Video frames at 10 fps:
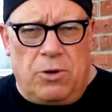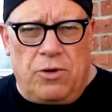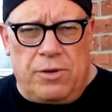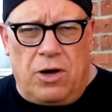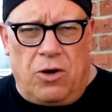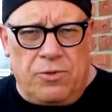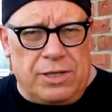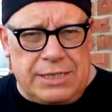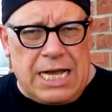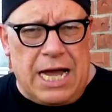them on on
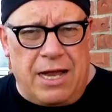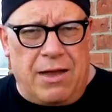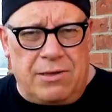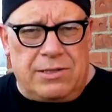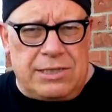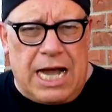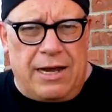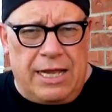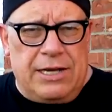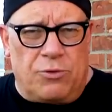the side
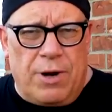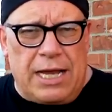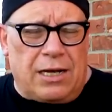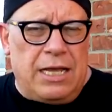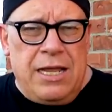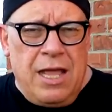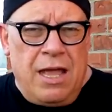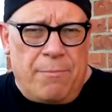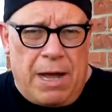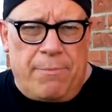side indirectly
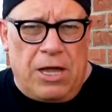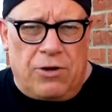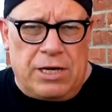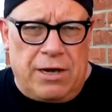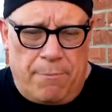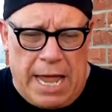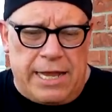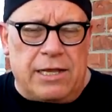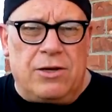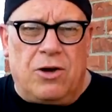by building a
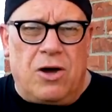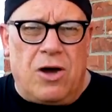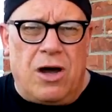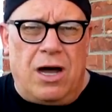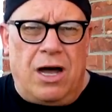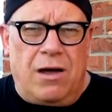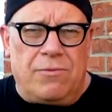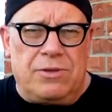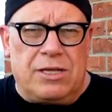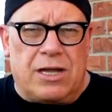banking on uh,
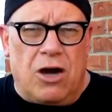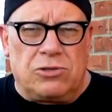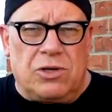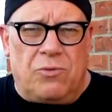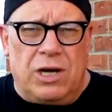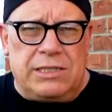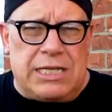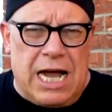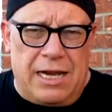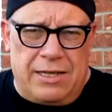the coals on one
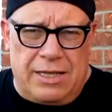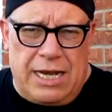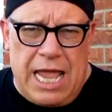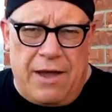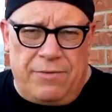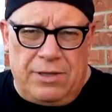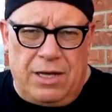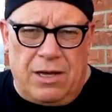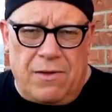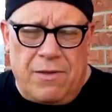side and then having
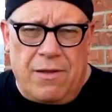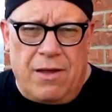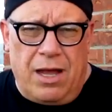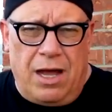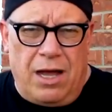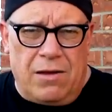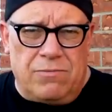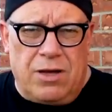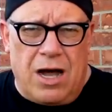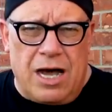the uh,
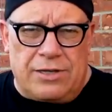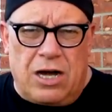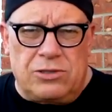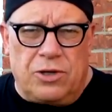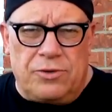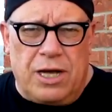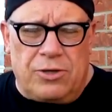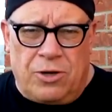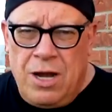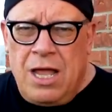hot dogs on the
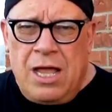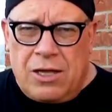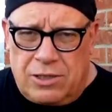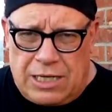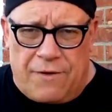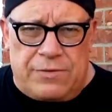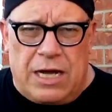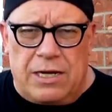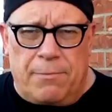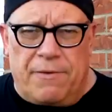other because I've
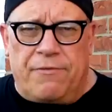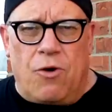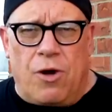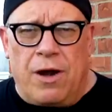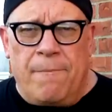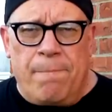done it before.